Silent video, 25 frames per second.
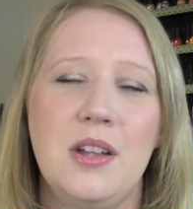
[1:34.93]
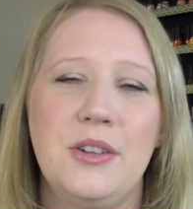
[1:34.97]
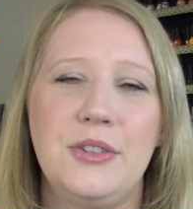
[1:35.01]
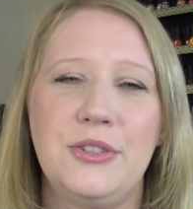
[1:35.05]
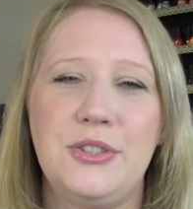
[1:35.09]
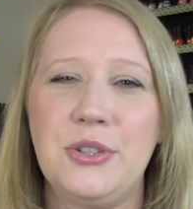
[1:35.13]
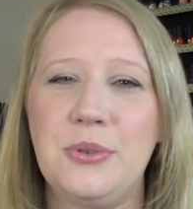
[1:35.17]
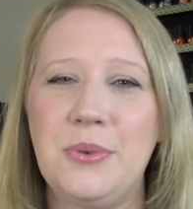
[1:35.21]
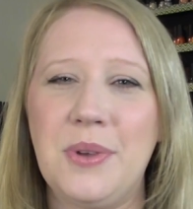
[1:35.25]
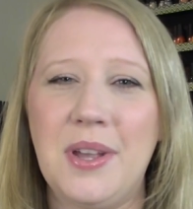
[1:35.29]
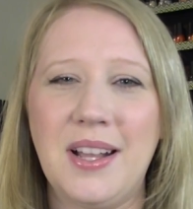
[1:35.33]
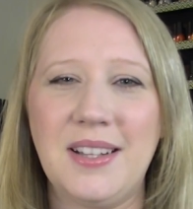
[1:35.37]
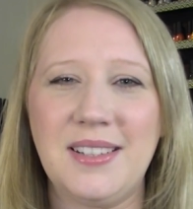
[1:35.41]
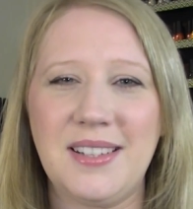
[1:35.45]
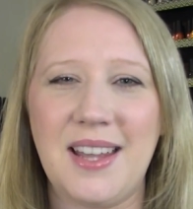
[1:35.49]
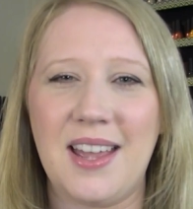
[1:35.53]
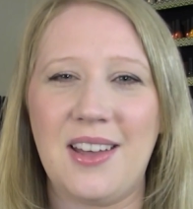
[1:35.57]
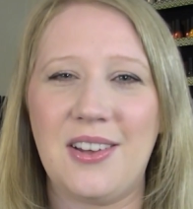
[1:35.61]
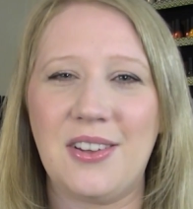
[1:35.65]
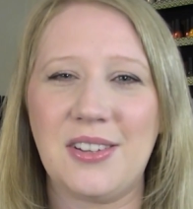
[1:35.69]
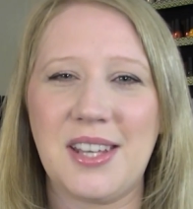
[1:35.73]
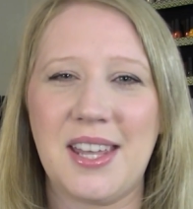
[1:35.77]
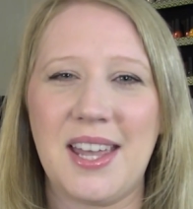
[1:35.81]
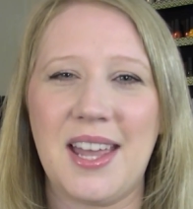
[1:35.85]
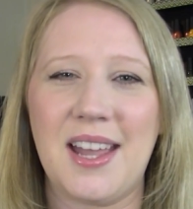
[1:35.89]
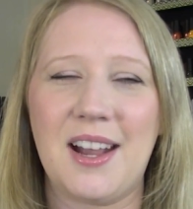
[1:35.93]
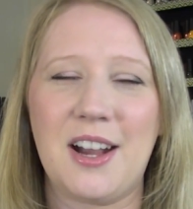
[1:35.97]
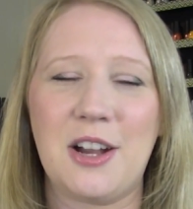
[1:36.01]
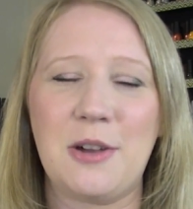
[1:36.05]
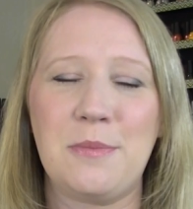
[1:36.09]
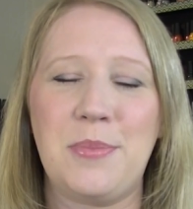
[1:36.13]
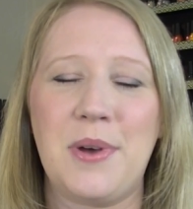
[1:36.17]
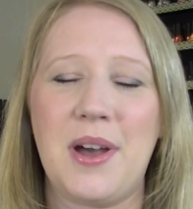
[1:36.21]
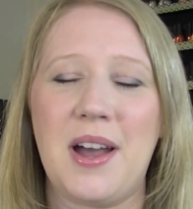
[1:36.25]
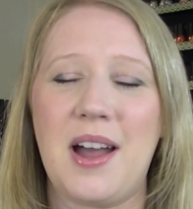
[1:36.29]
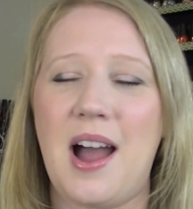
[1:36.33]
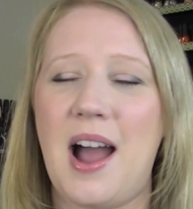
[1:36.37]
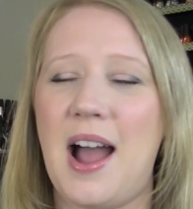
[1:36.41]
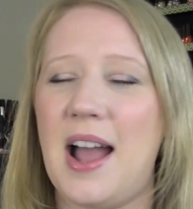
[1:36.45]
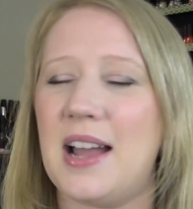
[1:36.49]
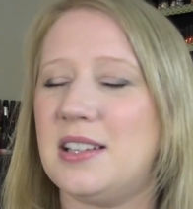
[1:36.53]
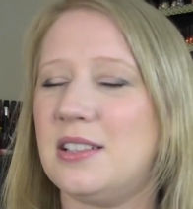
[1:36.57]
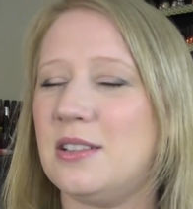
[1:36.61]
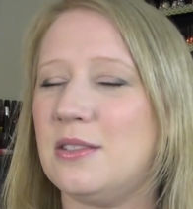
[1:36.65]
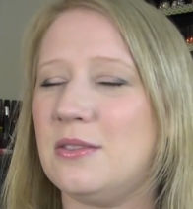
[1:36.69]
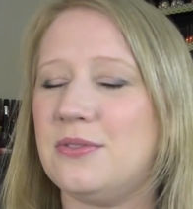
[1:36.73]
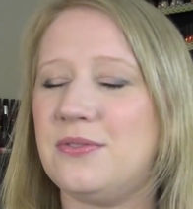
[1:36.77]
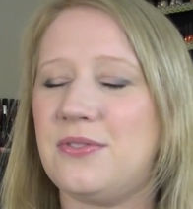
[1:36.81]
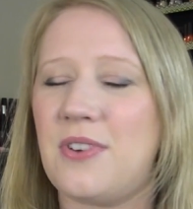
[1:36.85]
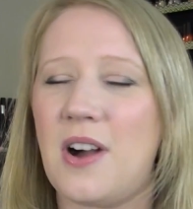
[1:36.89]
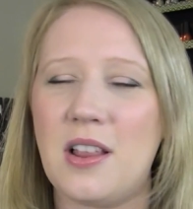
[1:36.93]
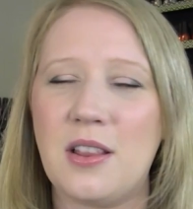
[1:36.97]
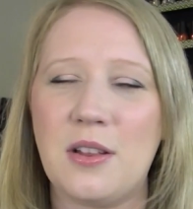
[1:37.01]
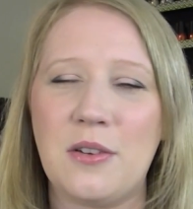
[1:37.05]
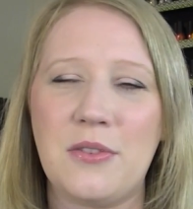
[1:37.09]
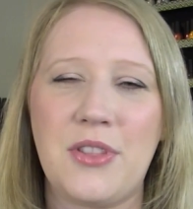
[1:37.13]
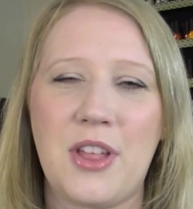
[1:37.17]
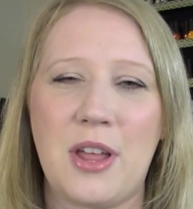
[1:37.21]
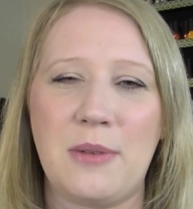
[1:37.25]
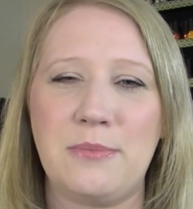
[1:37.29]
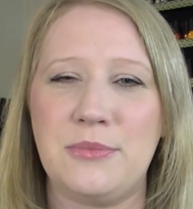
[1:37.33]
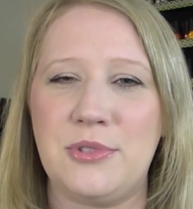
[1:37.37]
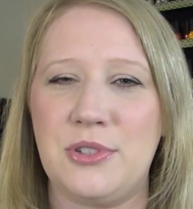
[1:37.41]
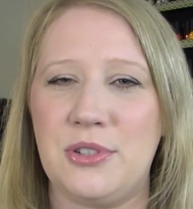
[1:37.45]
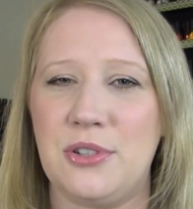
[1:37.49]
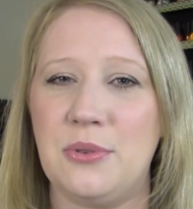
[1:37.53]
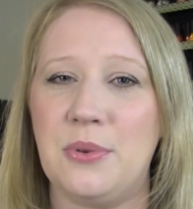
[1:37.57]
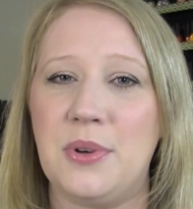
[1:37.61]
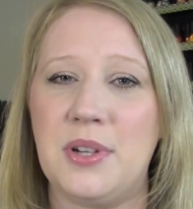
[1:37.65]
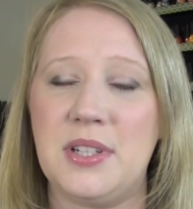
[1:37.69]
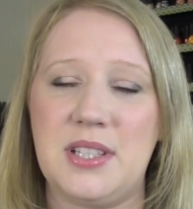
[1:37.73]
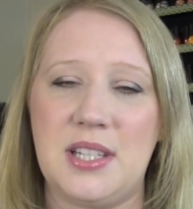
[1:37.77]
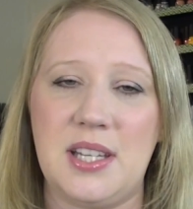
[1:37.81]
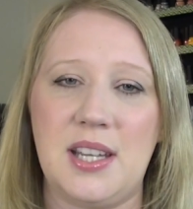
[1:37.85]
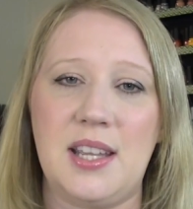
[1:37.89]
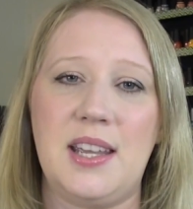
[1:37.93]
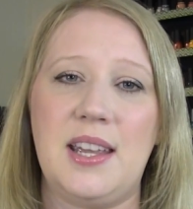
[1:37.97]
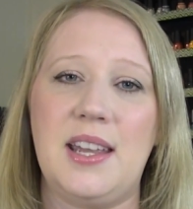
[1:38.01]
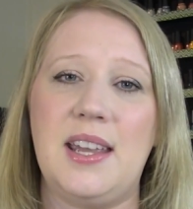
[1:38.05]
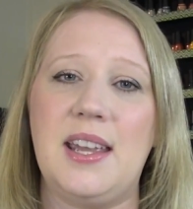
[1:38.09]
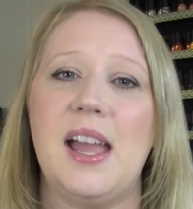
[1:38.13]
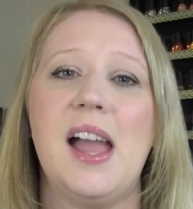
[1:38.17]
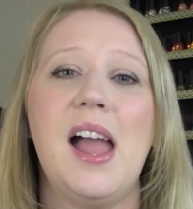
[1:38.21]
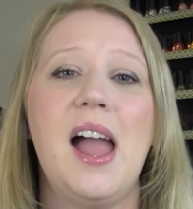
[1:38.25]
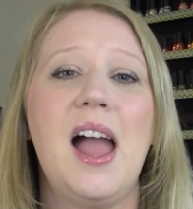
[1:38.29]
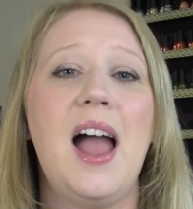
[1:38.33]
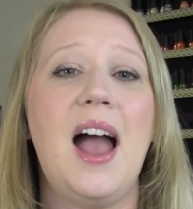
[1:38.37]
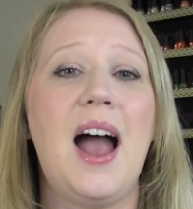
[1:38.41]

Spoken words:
doing nail care, but I don't follow them to a T.